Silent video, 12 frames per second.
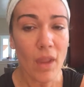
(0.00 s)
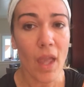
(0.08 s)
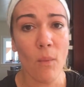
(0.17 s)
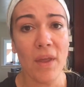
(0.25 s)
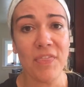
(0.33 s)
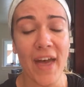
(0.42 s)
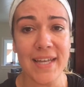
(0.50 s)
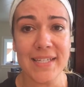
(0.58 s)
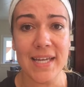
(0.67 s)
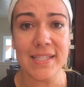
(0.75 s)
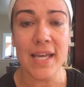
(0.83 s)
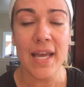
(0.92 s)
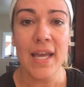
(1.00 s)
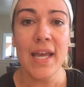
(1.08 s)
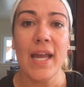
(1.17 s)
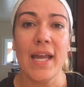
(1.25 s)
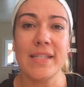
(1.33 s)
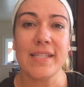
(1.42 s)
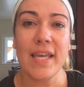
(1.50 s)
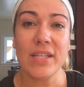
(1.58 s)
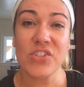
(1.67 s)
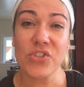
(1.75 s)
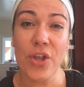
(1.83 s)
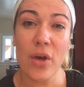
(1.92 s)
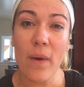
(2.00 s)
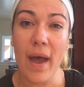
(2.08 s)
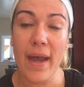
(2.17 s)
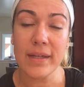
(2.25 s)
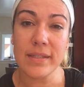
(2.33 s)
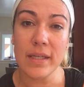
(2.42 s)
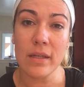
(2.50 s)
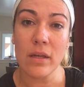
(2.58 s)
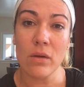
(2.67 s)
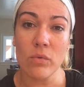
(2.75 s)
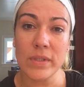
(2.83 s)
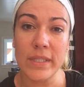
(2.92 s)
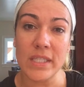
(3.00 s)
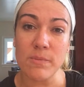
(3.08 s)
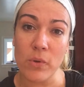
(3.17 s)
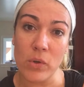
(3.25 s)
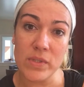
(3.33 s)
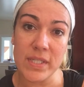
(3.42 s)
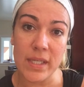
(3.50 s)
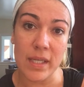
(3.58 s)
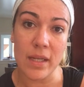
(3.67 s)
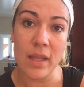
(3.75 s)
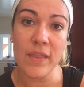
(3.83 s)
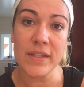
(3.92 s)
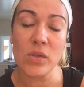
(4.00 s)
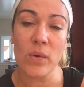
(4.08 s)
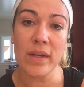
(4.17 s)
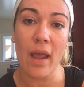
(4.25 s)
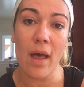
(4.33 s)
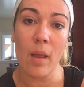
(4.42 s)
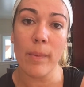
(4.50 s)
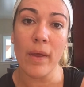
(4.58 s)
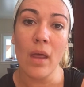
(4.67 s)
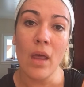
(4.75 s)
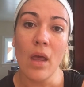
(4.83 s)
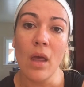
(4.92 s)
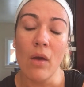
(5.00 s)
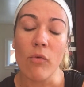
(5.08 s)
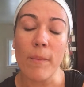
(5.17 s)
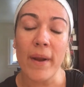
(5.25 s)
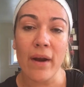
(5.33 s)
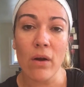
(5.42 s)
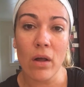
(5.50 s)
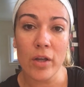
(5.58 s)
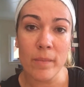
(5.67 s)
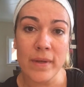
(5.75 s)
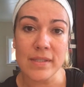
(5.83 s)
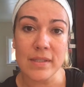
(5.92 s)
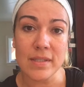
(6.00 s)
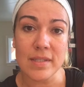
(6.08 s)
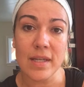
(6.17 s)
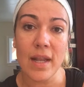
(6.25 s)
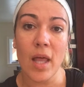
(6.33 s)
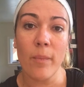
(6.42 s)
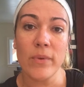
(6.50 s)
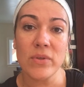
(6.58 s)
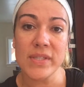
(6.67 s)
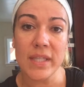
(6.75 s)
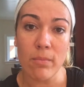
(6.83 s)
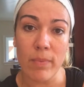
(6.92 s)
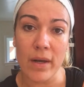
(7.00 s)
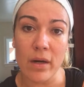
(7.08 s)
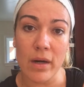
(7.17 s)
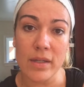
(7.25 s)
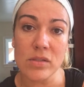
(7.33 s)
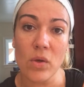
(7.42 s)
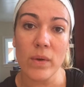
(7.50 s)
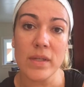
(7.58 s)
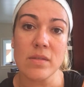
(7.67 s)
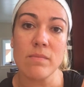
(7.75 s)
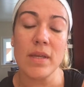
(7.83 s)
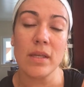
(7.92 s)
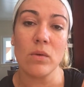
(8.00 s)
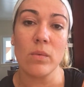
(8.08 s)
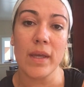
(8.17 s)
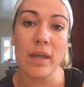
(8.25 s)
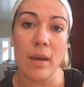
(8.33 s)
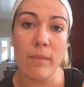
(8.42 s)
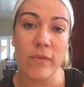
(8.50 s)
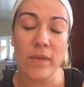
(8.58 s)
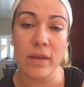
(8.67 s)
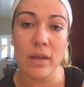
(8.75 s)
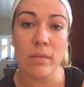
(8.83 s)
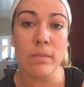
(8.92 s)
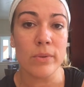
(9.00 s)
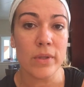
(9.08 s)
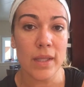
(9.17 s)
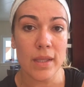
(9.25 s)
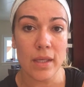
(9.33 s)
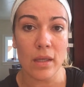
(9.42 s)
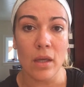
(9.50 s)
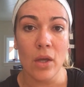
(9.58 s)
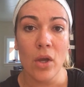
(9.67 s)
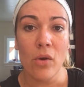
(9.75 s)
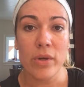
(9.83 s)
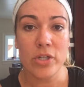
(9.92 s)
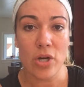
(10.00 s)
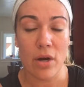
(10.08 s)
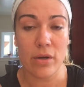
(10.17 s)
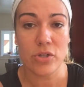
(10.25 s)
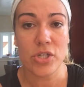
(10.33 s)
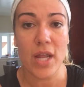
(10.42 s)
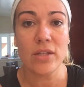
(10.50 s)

And what that does, it's a slow acting release protein that's going to help repair all your muscles. It's going to help you sleep better. It's going to make you wake up feeling completely recharged.